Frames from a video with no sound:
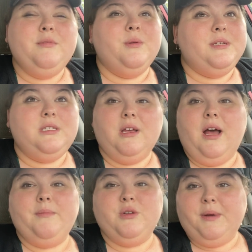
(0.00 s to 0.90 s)
doing
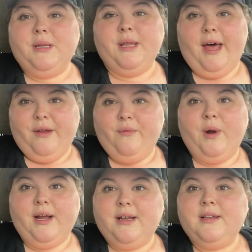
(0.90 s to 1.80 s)
I'm doing a lot of work,